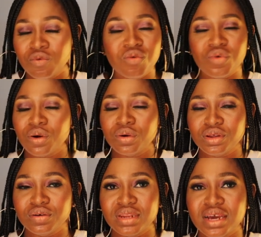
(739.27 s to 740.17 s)
one way or
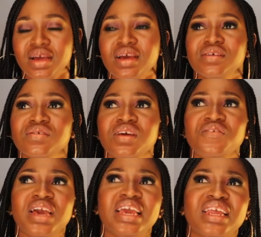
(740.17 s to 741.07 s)
the other. So
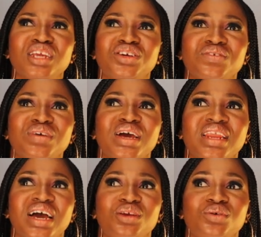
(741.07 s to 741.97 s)
if you are a
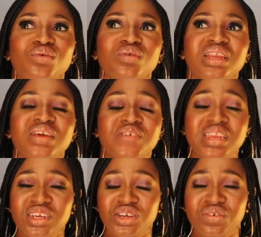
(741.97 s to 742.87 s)
Nigerian and you don't live
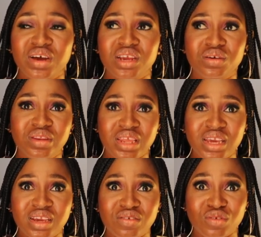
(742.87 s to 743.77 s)
in Nigeria and you
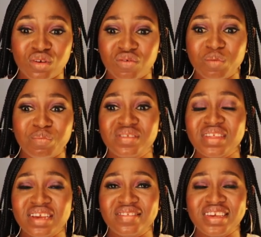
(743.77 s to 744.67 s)
think it's none of your
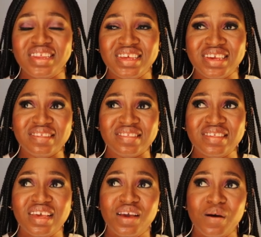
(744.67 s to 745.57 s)
business, it
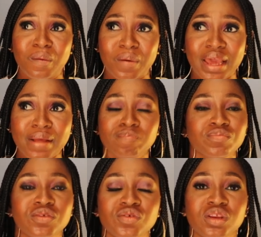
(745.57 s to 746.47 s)
is. Okay?
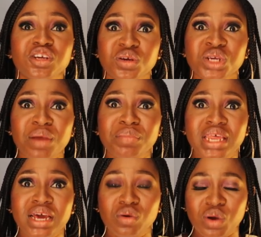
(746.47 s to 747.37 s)
So the social
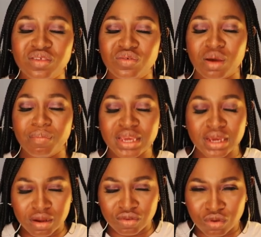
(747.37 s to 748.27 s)
media noise you are
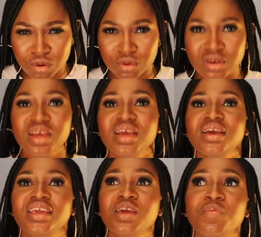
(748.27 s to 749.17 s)
making is good.
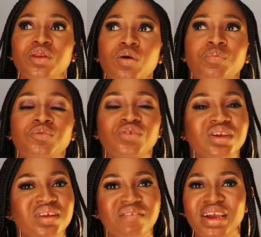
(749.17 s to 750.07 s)
Keep it up. Do
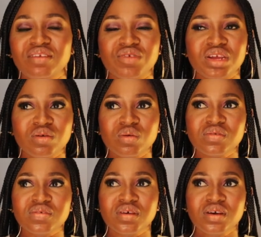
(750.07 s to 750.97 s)
it the right way.
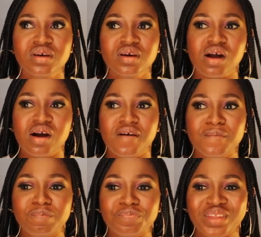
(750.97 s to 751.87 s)
Don't
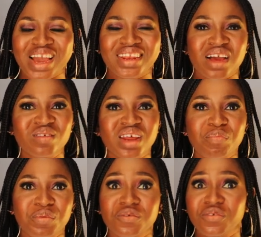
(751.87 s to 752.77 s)
um, attack
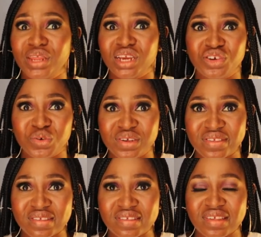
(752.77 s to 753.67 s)
other people for their
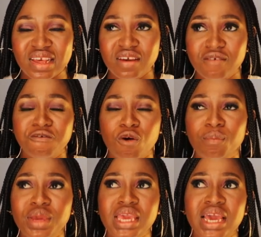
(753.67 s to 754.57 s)
choices.
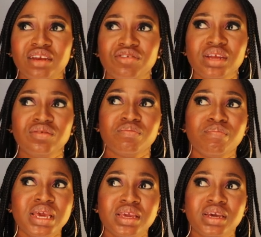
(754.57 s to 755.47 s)
For me, I try to
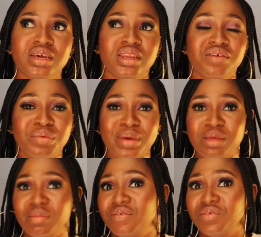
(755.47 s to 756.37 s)
make the
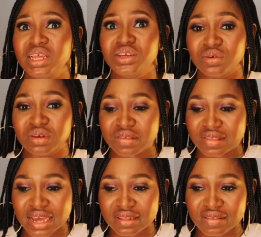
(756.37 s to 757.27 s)
women in my village
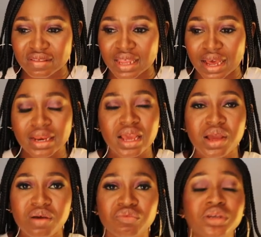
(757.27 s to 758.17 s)
understand that
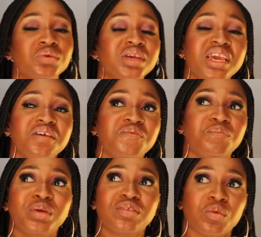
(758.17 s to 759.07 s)
we should
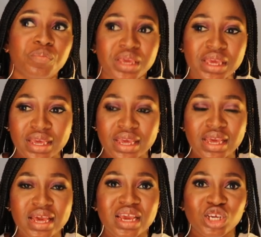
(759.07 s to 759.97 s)
give Peter Obi
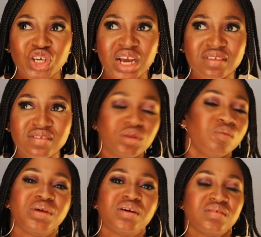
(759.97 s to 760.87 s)
a chance,
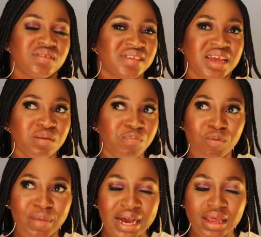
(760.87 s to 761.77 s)
not because he's an
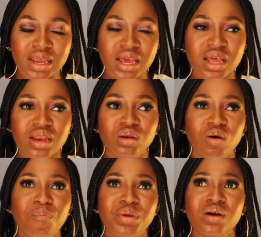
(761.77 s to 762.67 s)
Igbo man,
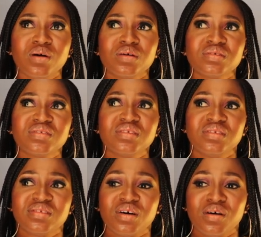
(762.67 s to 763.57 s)
not because
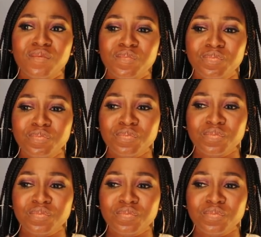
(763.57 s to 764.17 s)
he's um,